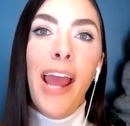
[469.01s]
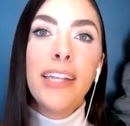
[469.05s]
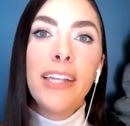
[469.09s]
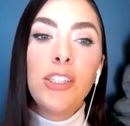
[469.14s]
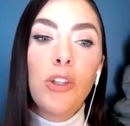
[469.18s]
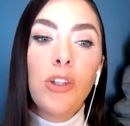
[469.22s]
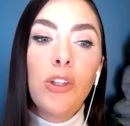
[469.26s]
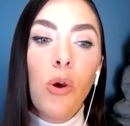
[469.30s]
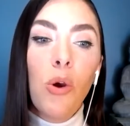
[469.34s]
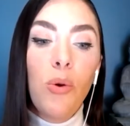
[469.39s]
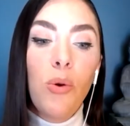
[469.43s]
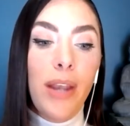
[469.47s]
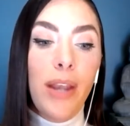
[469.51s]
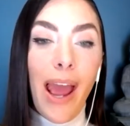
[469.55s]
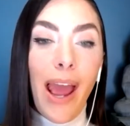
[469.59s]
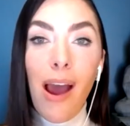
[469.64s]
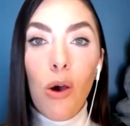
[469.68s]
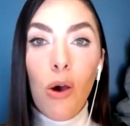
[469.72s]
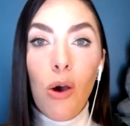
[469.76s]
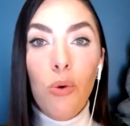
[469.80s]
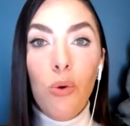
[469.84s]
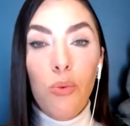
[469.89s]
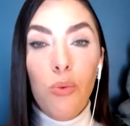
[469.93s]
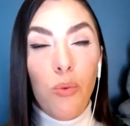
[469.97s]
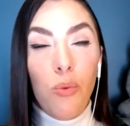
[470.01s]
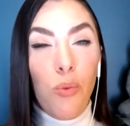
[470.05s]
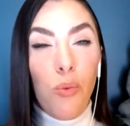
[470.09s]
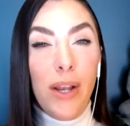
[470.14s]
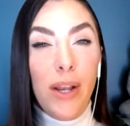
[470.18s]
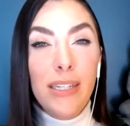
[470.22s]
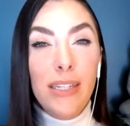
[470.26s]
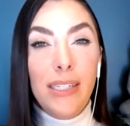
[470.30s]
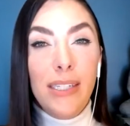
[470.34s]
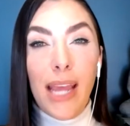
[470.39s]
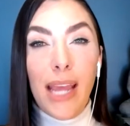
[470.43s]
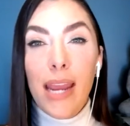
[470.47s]
And so now
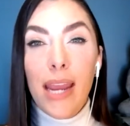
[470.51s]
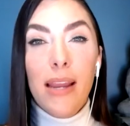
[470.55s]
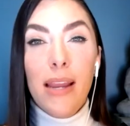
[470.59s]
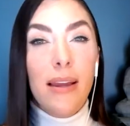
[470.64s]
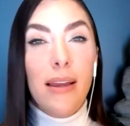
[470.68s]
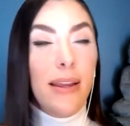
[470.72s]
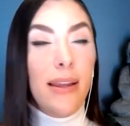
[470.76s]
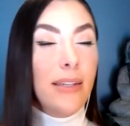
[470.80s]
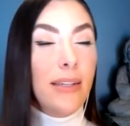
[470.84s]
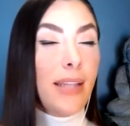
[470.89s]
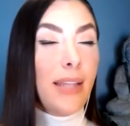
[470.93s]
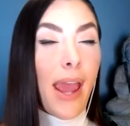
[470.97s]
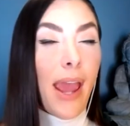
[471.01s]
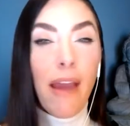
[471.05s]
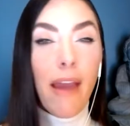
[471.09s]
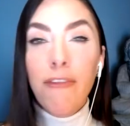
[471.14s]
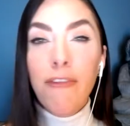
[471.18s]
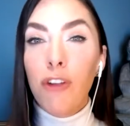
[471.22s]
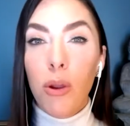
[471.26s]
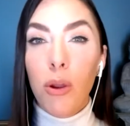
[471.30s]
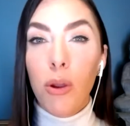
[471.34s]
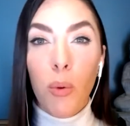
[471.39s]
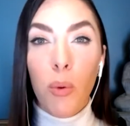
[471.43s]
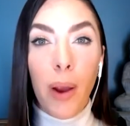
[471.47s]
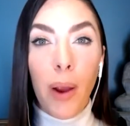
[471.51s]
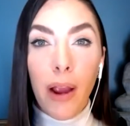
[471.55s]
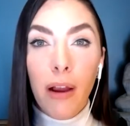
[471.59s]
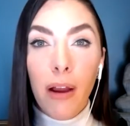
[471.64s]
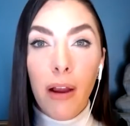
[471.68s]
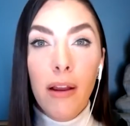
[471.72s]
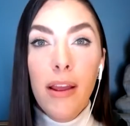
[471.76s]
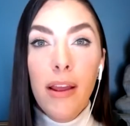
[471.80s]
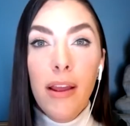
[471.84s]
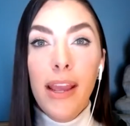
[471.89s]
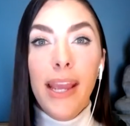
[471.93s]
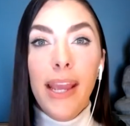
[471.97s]
when data is everywhere,